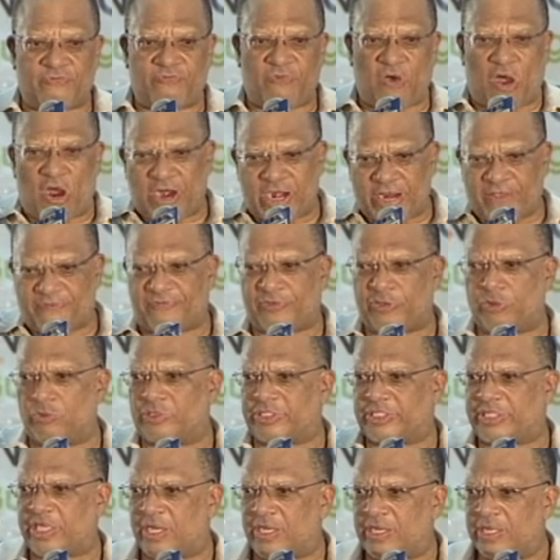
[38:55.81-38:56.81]
for the
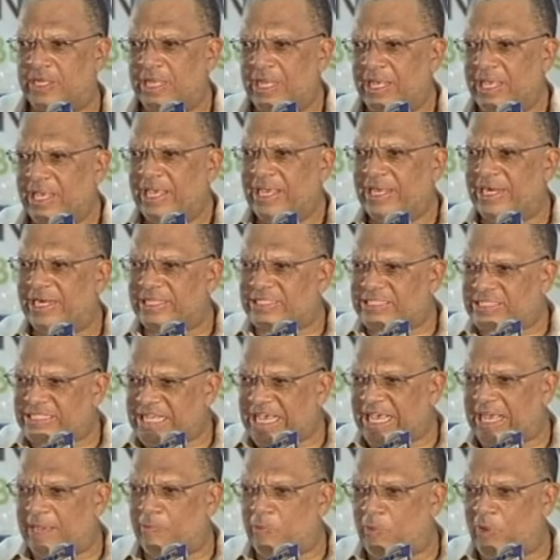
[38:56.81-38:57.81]
future in the
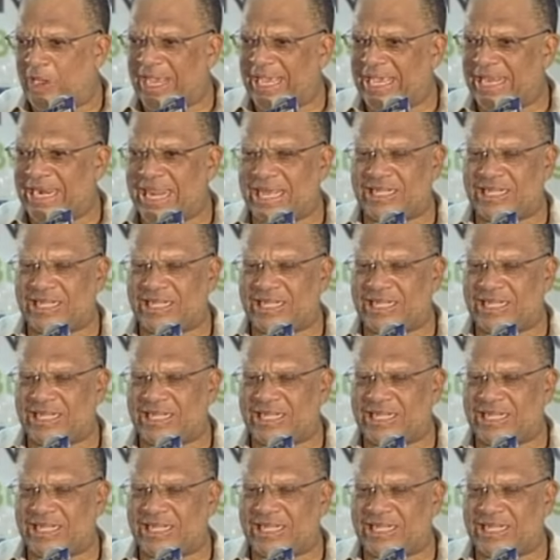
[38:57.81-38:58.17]
same way